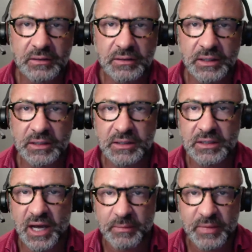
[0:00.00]
And
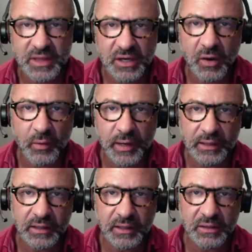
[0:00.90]
I'm in the
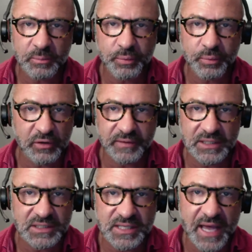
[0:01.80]
knowing that the
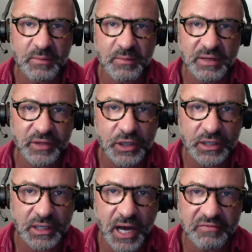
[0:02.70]
perfect is the enemy of the
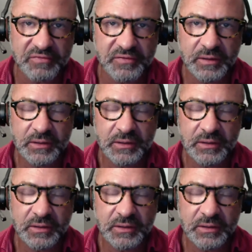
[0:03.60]
good enough.